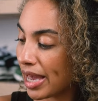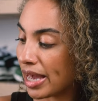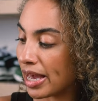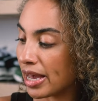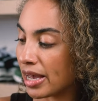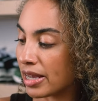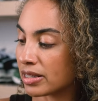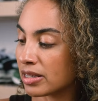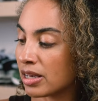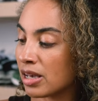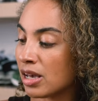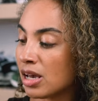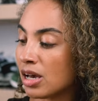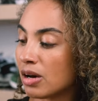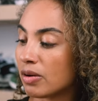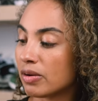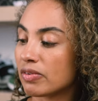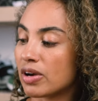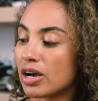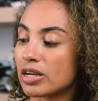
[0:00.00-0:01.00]
And
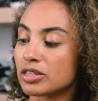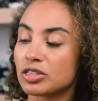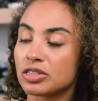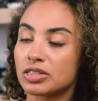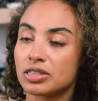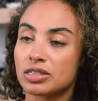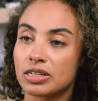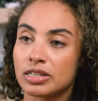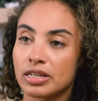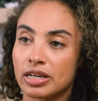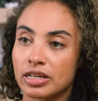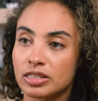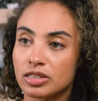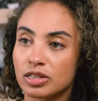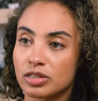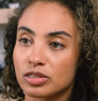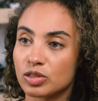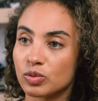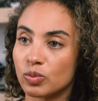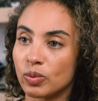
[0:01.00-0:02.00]
we've got just a nice
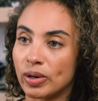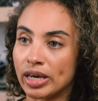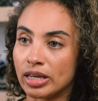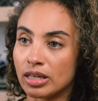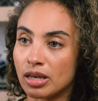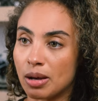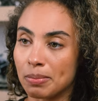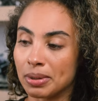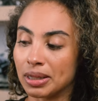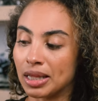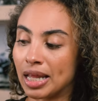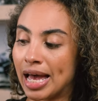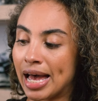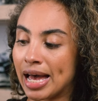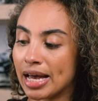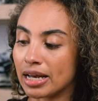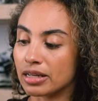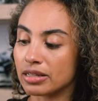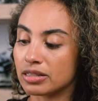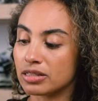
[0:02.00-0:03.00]
suede
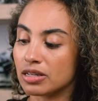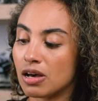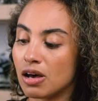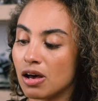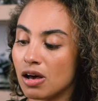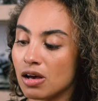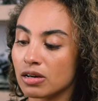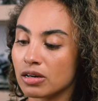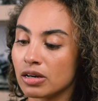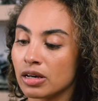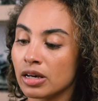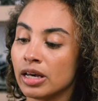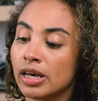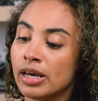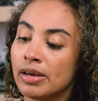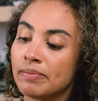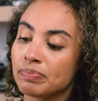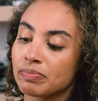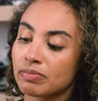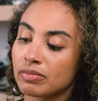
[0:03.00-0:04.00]
black tongue
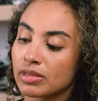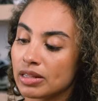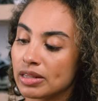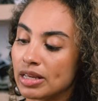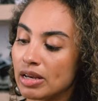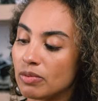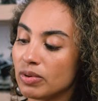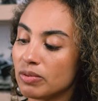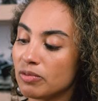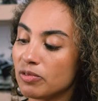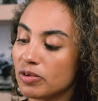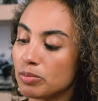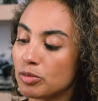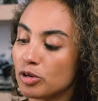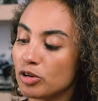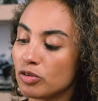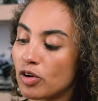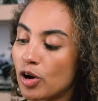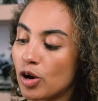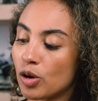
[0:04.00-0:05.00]
then when we
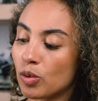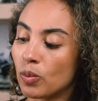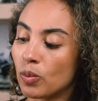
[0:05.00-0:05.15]
move our